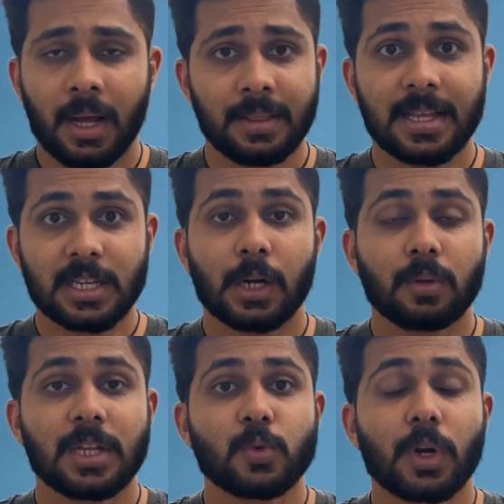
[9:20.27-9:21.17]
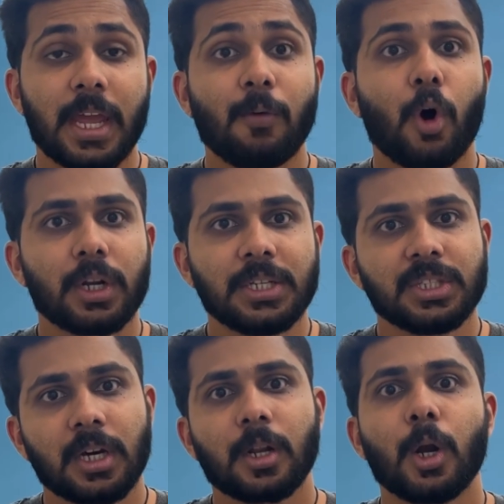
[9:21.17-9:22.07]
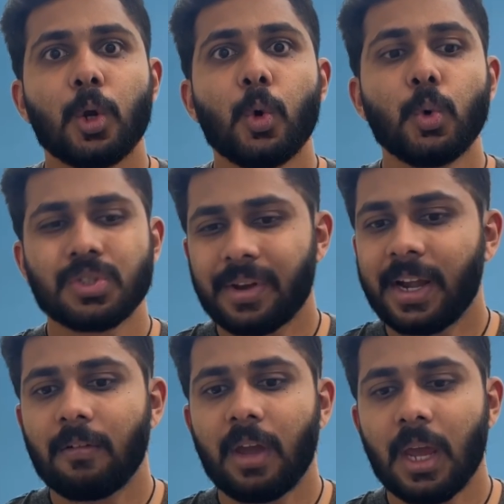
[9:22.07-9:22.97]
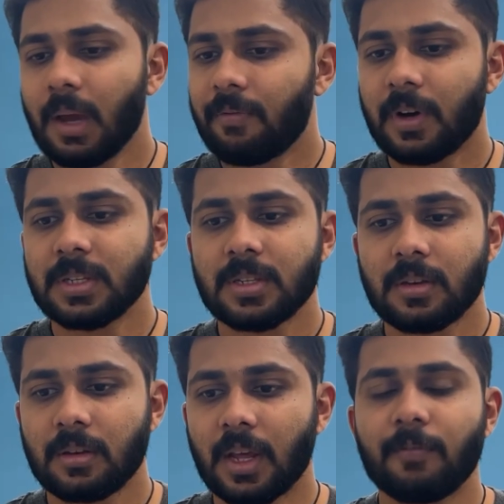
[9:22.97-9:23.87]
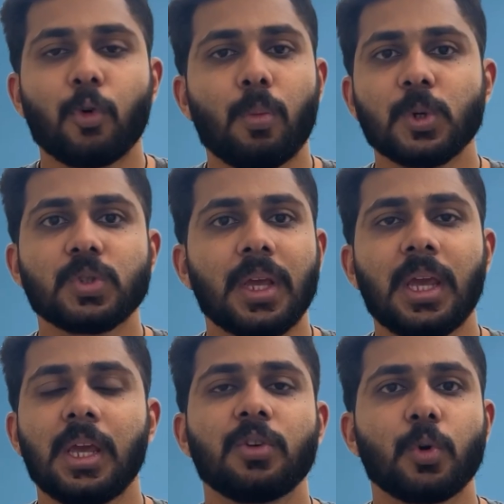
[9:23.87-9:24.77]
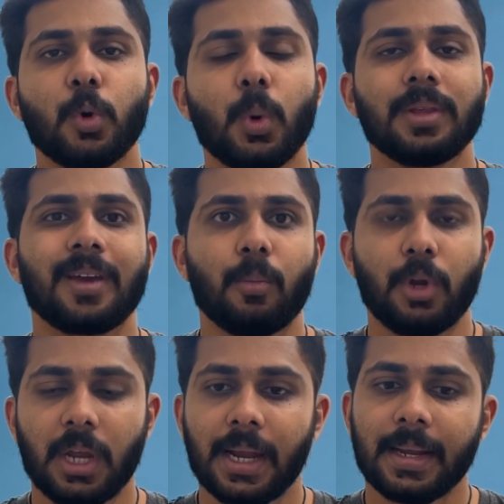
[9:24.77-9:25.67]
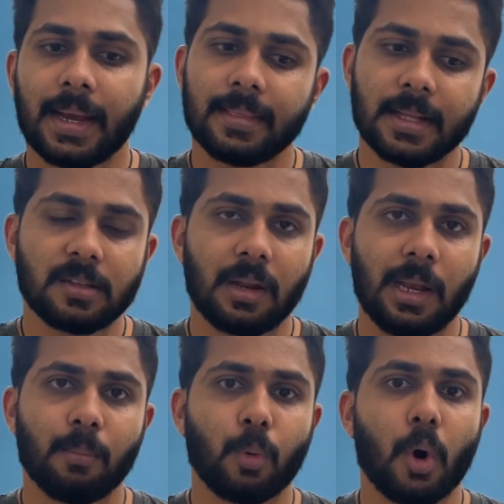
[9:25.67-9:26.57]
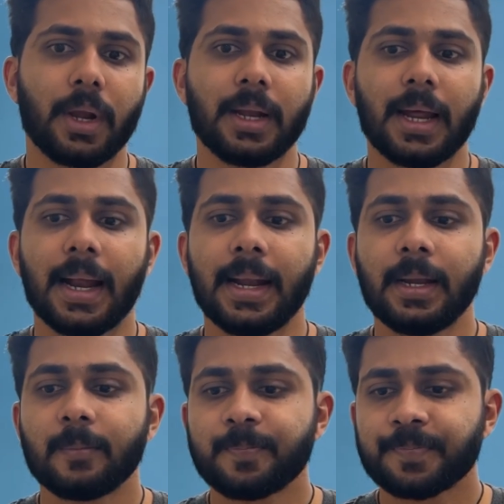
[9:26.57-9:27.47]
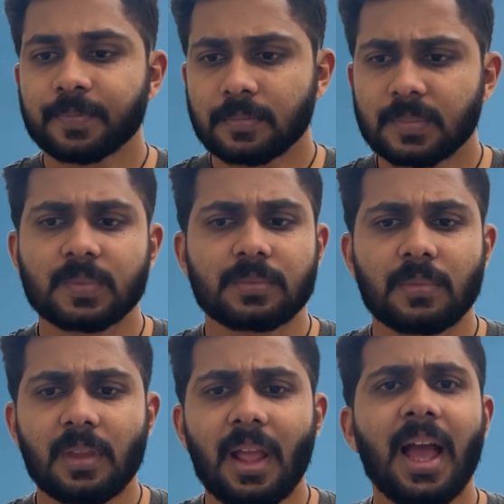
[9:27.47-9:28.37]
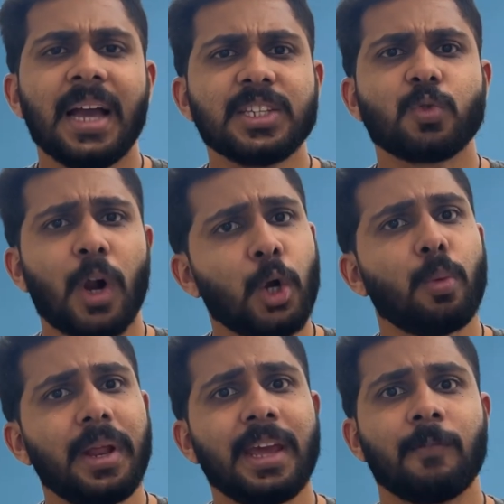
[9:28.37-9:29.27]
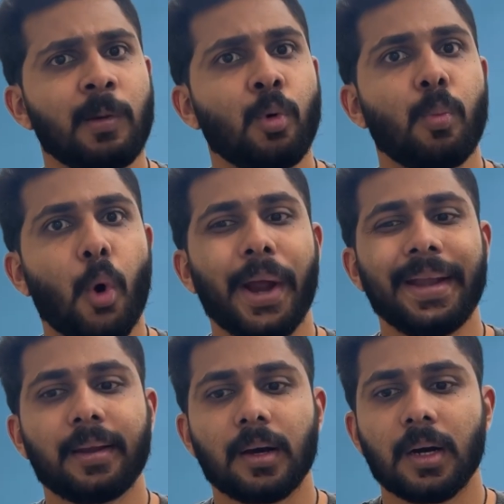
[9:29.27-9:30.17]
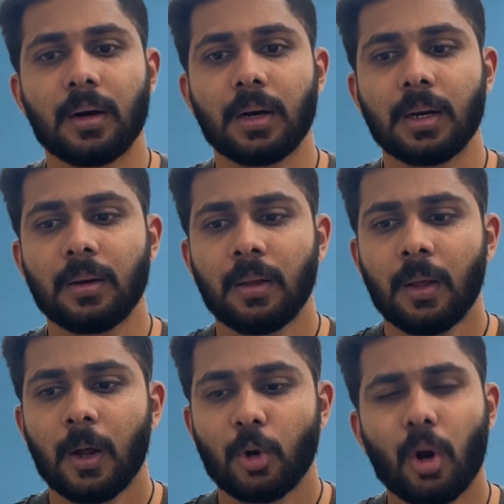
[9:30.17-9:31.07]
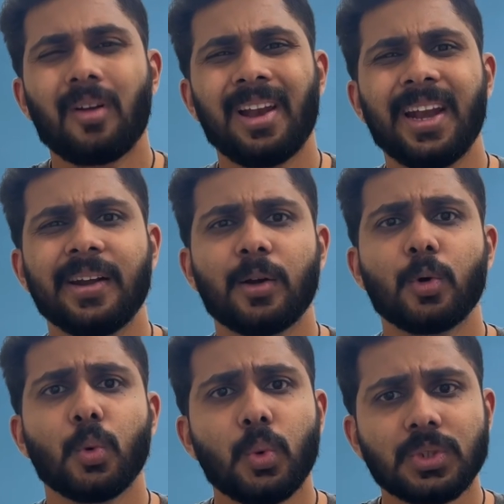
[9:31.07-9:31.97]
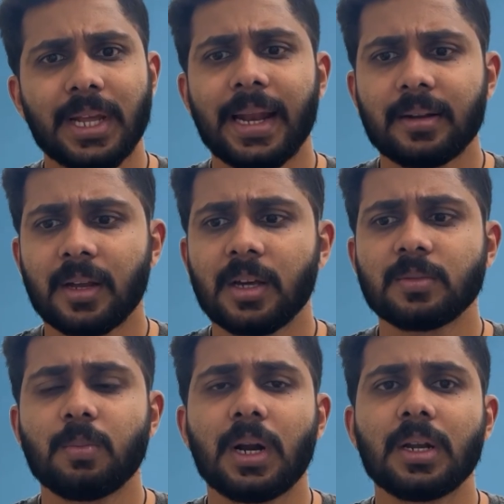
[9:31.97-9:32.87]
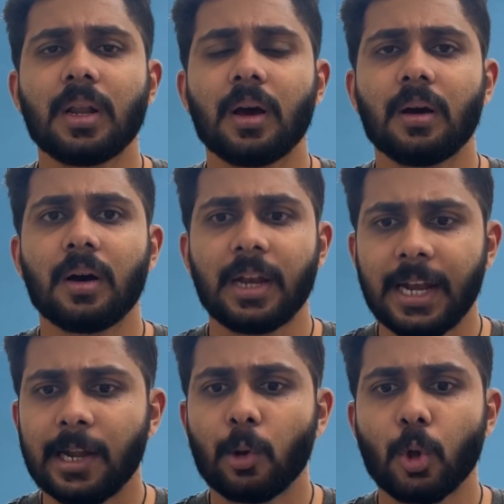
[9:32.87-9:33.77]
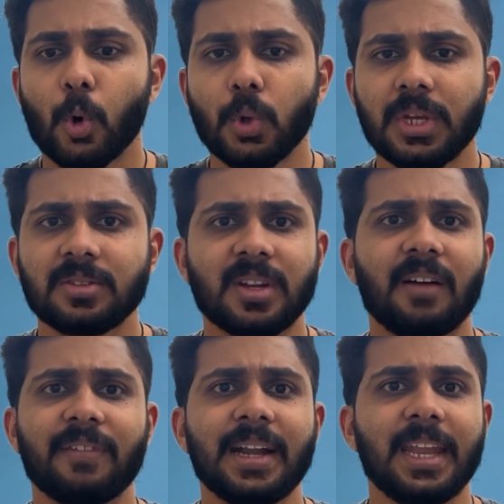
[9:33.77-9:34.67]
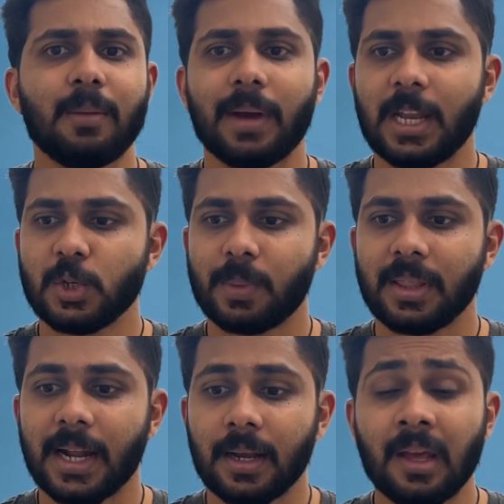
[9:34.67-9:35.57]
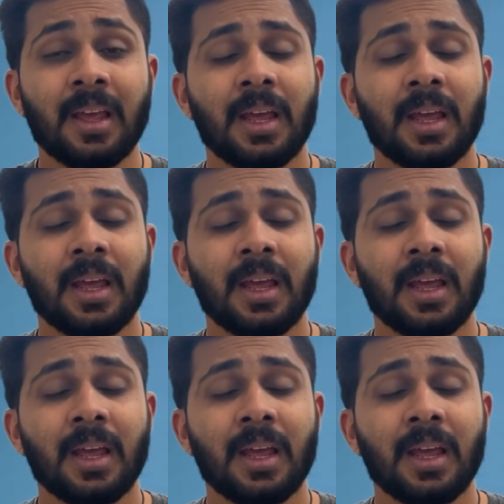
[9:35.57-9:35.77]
that's what I want Ajit Agarkar to do straight away. First and foremost thing he should do is communicate, and that's really important. And I just wanted to bring in one more point, not related to two selectors, but related to the coaching staff and team management, that